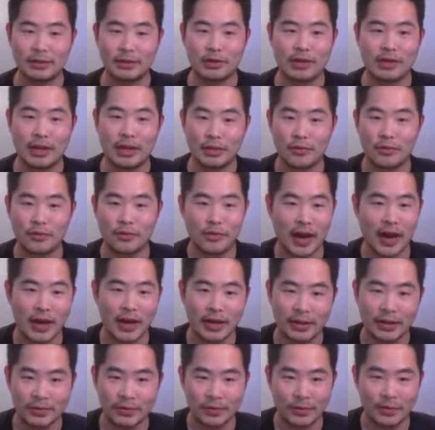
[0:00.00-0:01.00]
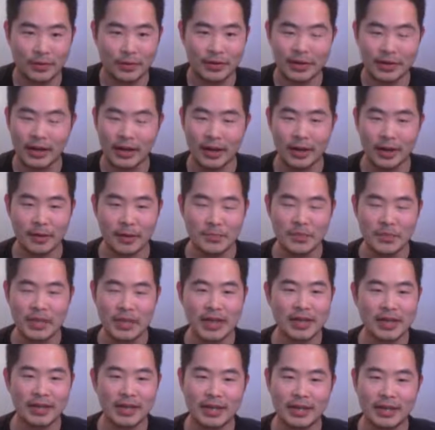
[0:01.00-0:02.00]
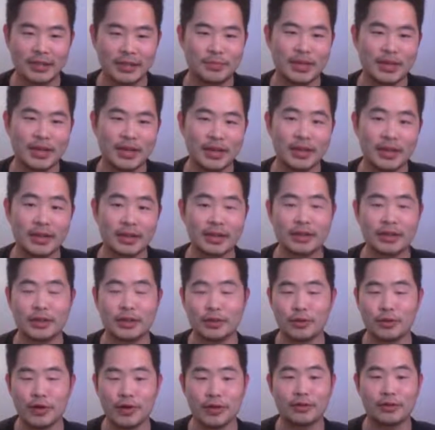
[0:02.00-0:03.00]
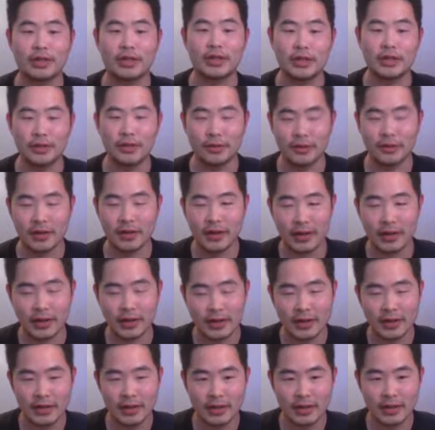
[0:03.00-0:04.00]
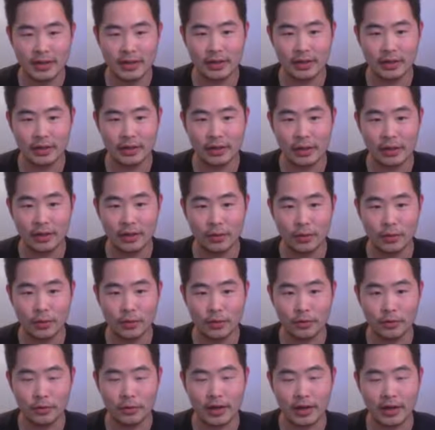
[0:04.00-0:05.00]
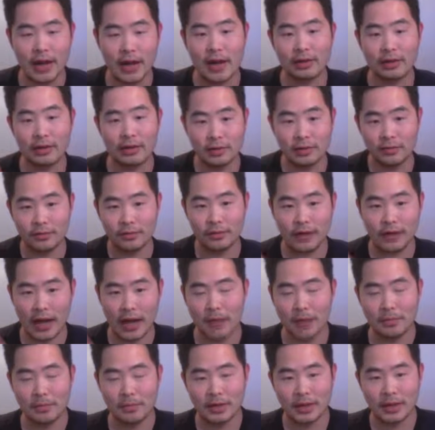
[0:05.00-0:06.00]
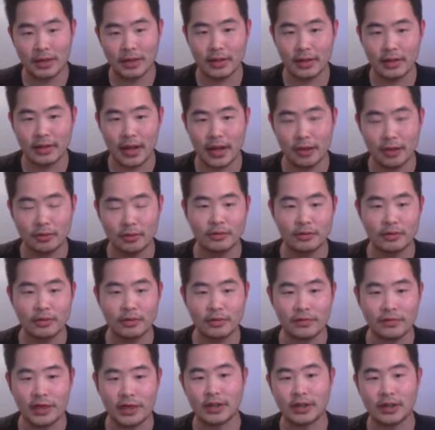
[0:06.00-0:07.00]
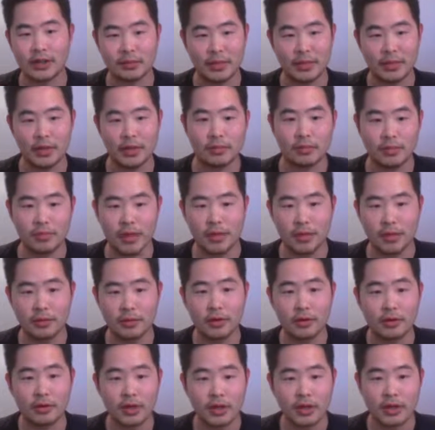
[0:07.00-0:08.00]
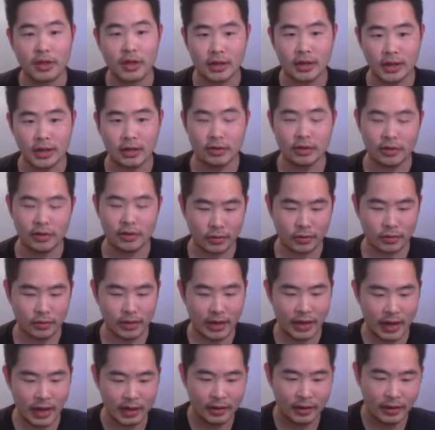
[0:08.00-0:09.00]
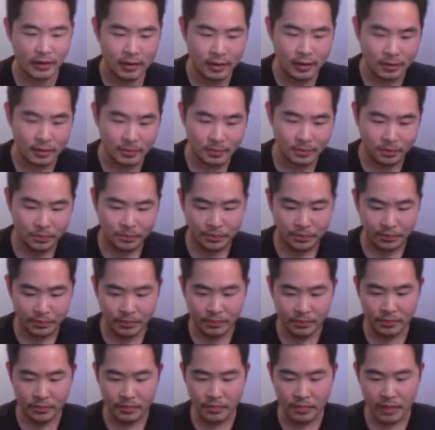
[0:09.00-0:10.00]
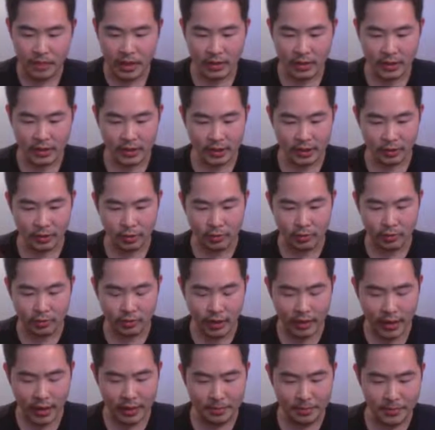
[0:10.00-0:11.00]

keep grinding for EXP and to increase your account level cap, and then that will eventually make you be able to continue the storyline. So I